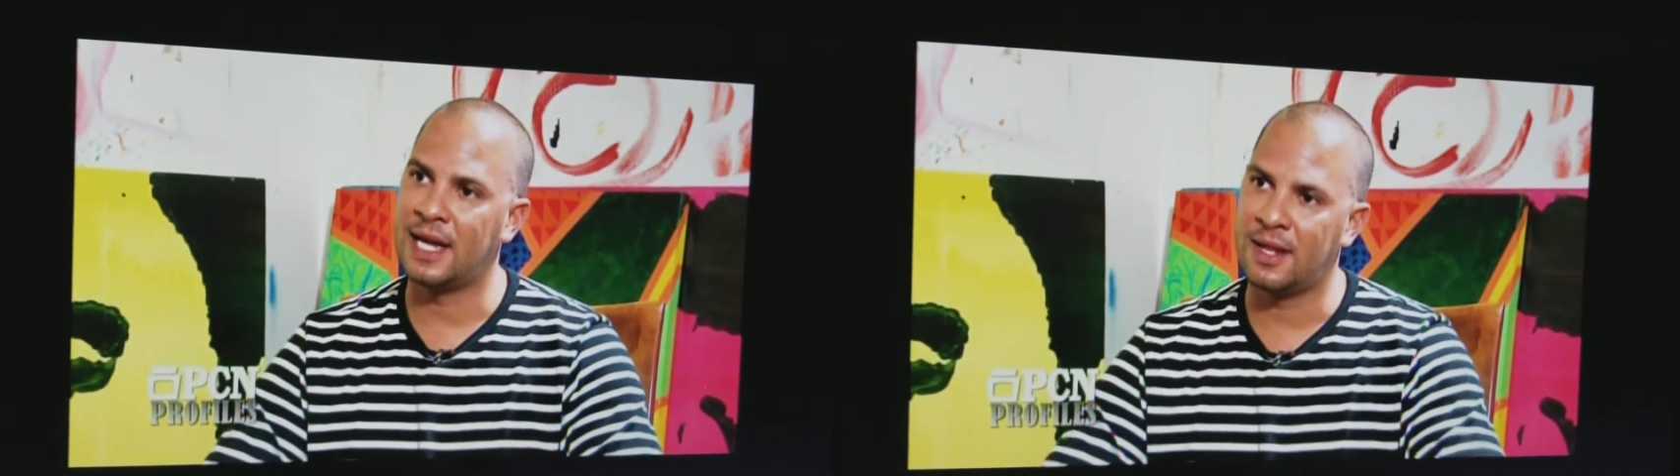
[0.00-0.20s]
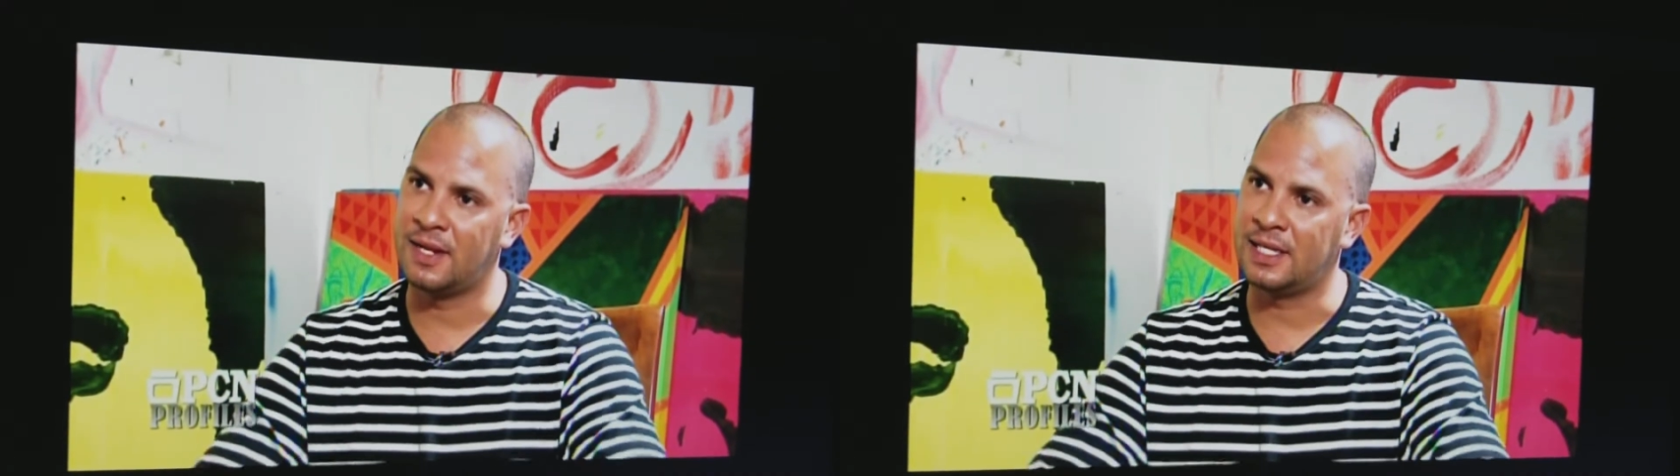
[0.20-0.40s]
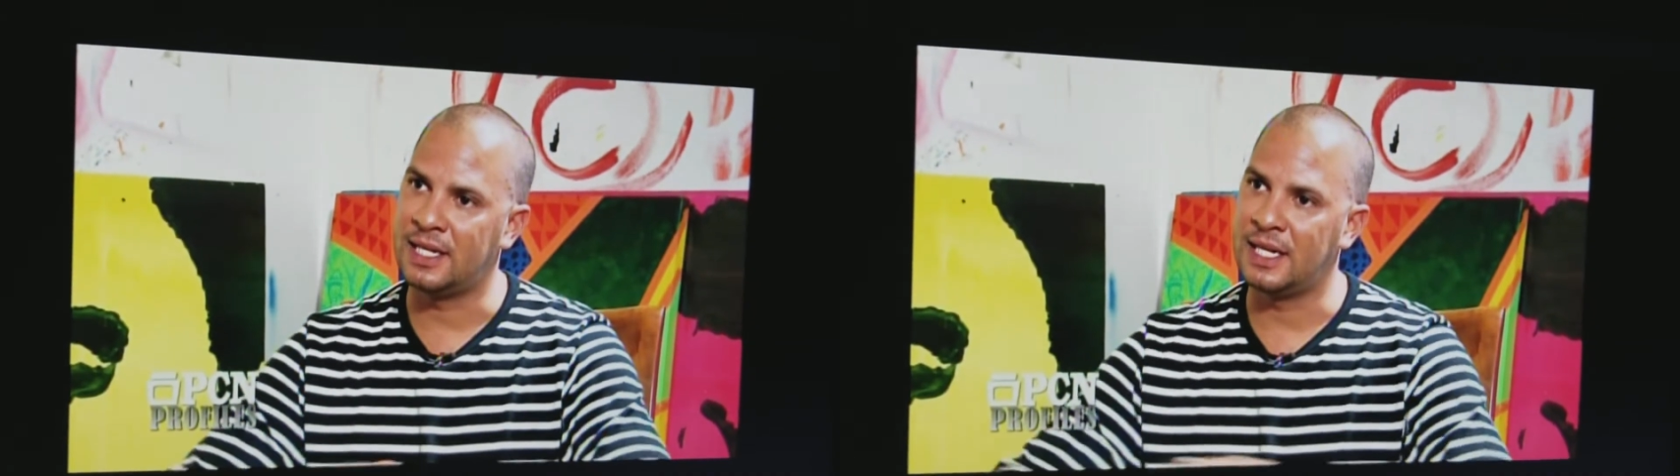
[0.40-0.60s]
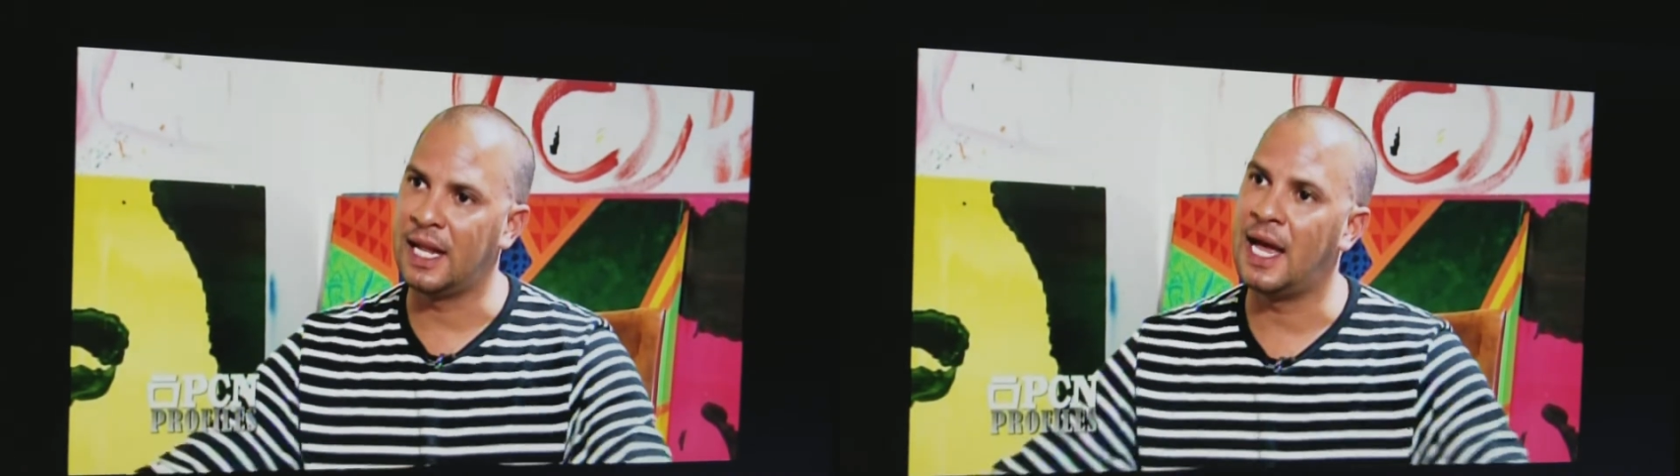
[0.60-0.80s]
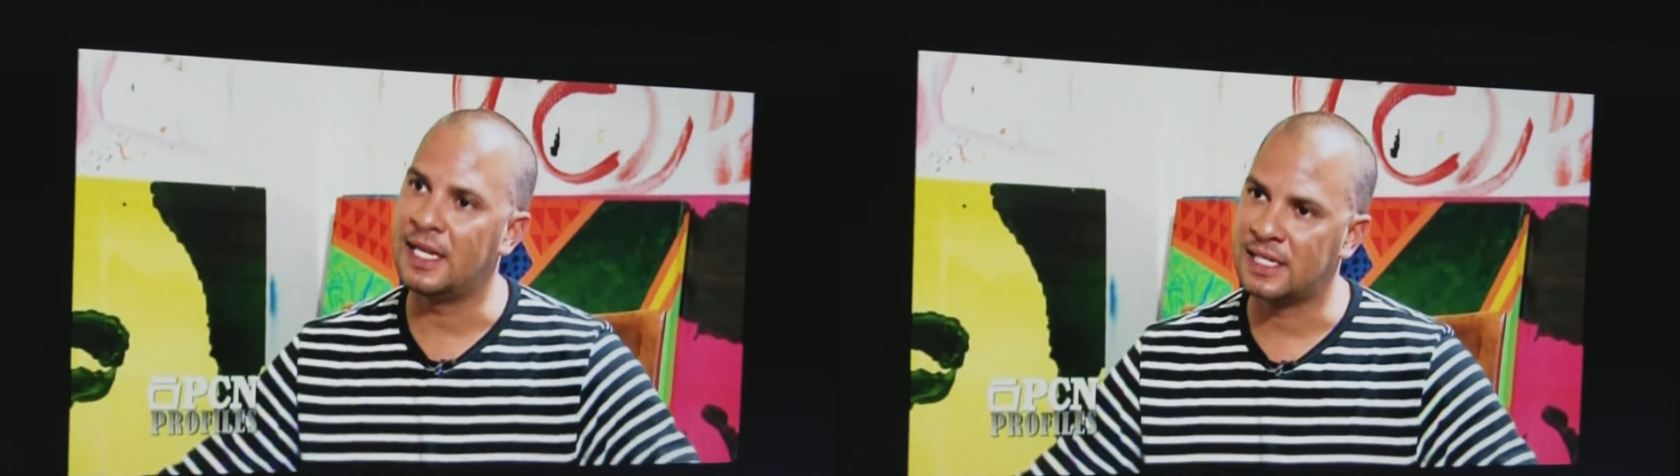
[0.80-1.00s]
They did the
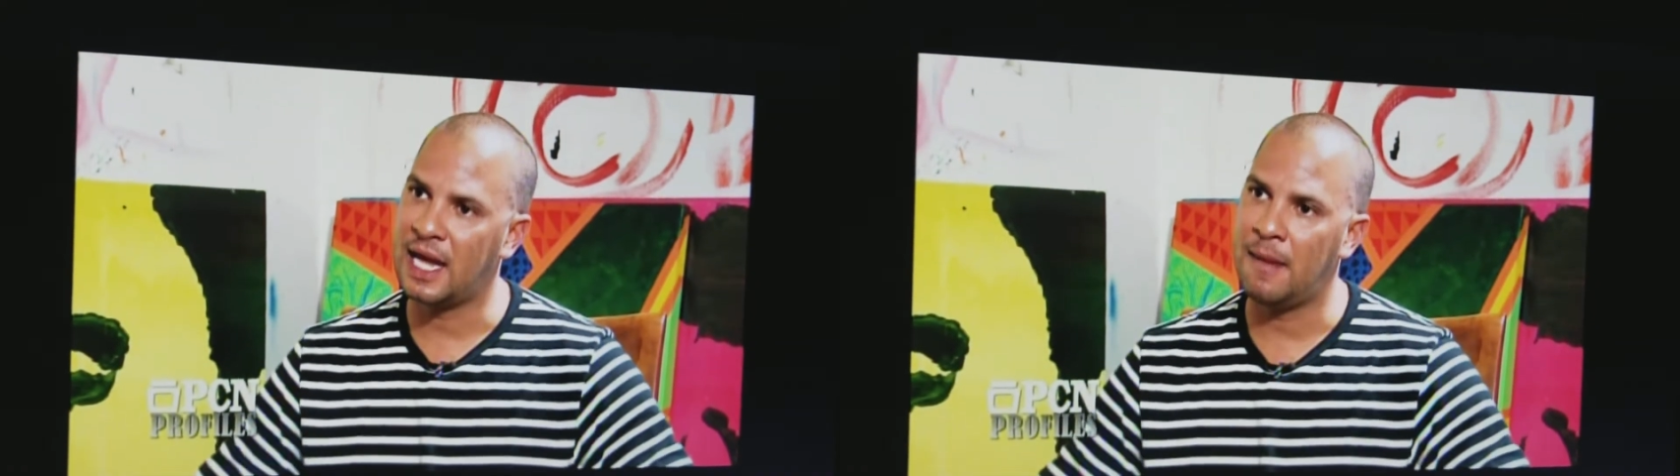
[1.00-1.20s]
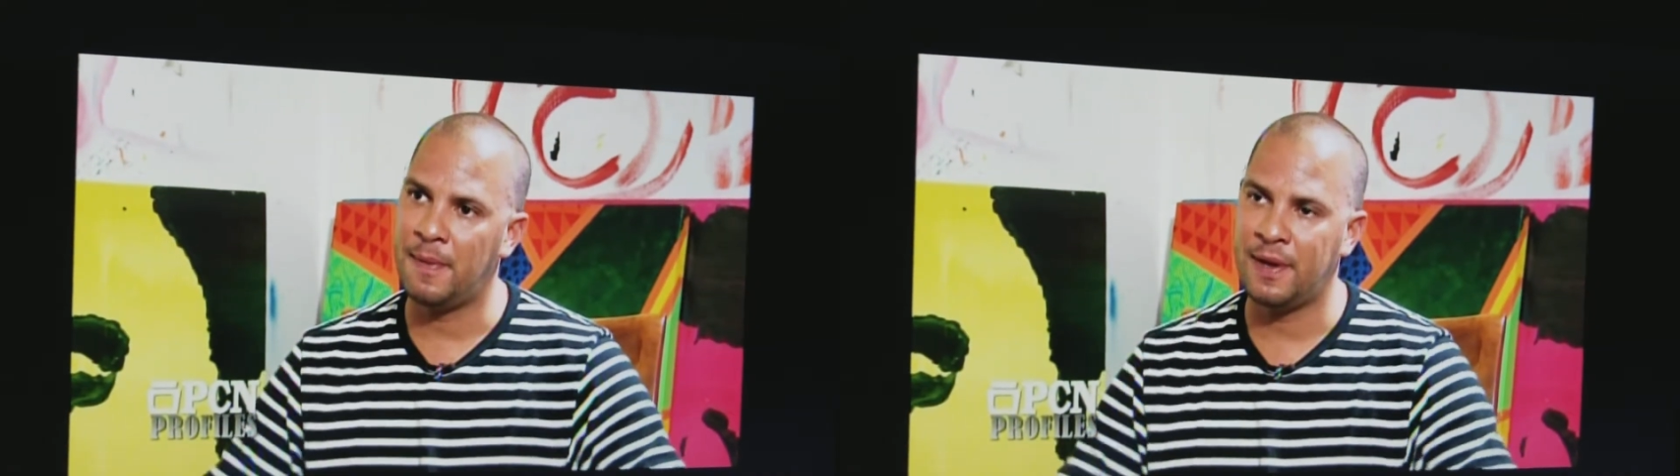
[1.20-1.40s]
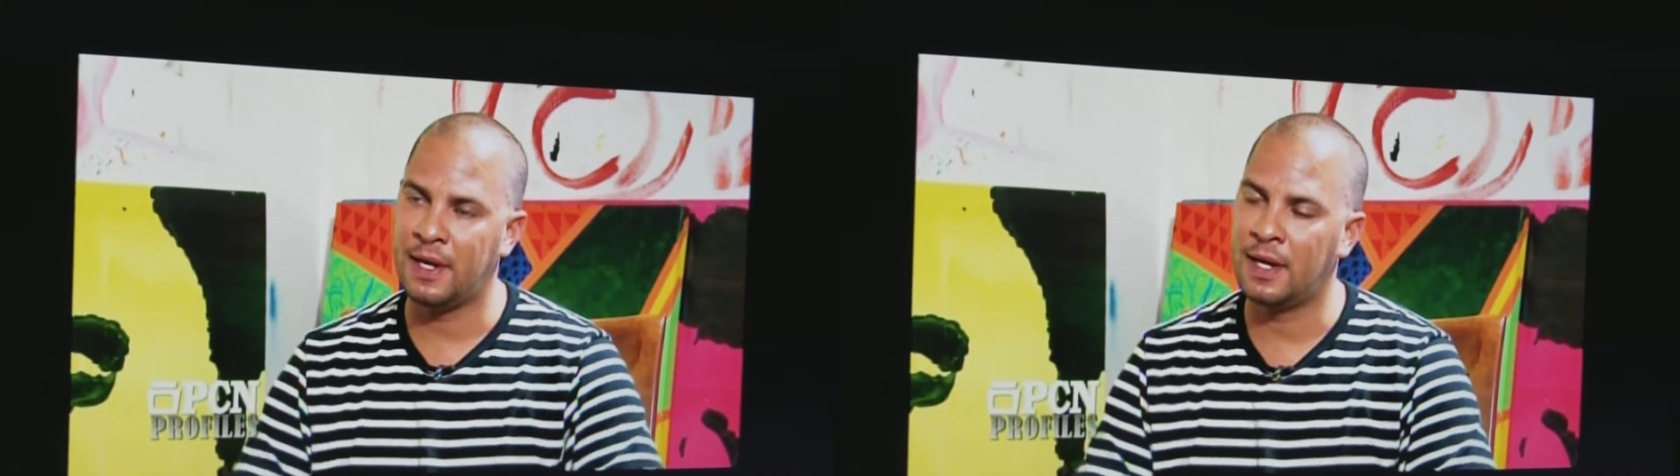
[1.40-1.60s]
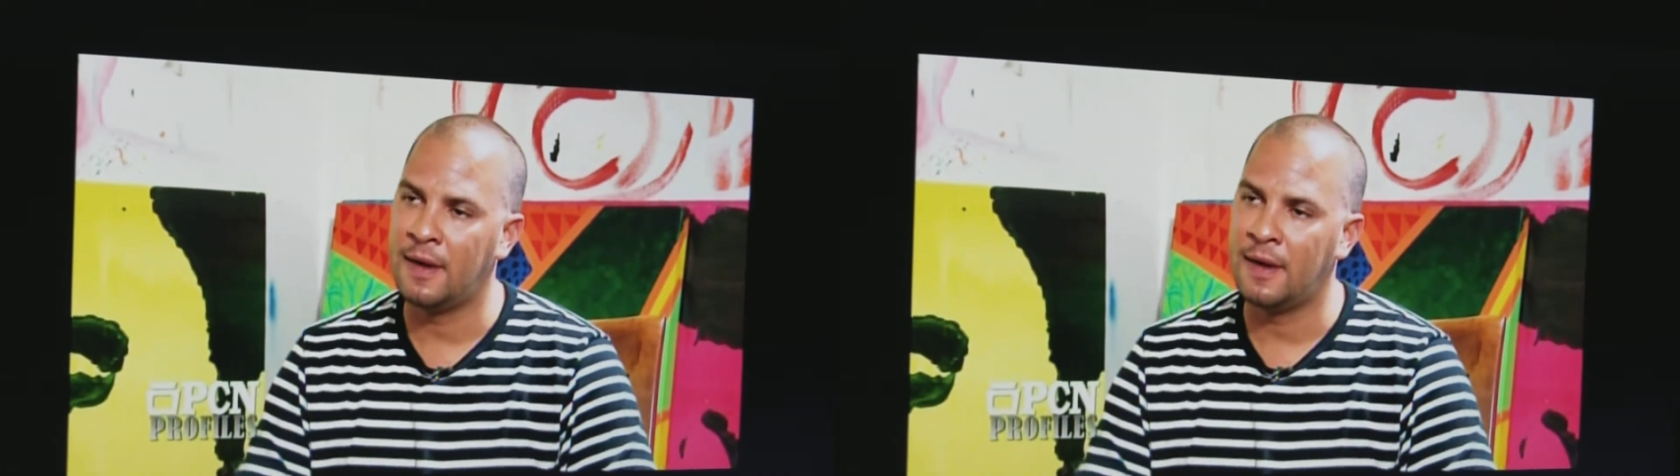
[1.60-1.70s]
landscaping.